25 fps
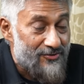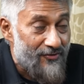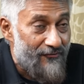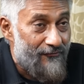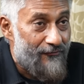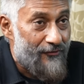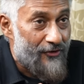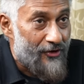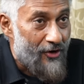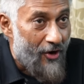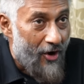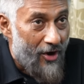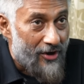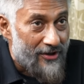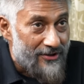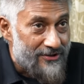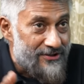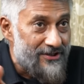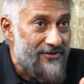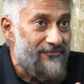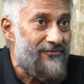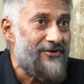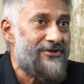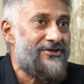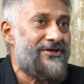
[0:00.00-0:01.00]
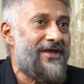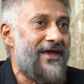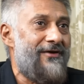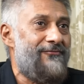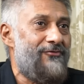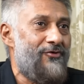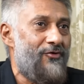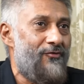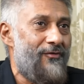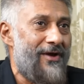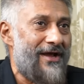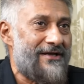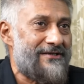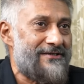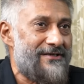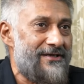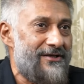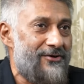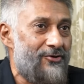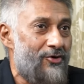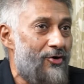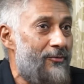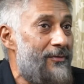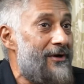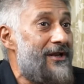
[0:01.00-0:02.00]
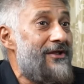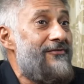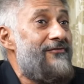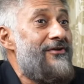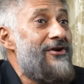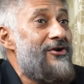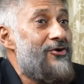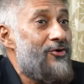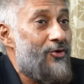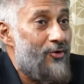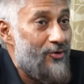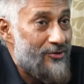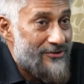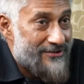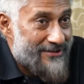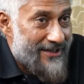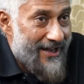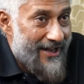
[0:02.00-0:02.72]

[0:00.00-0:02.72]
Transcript: of virology which gave you vaccine. Nobody even knows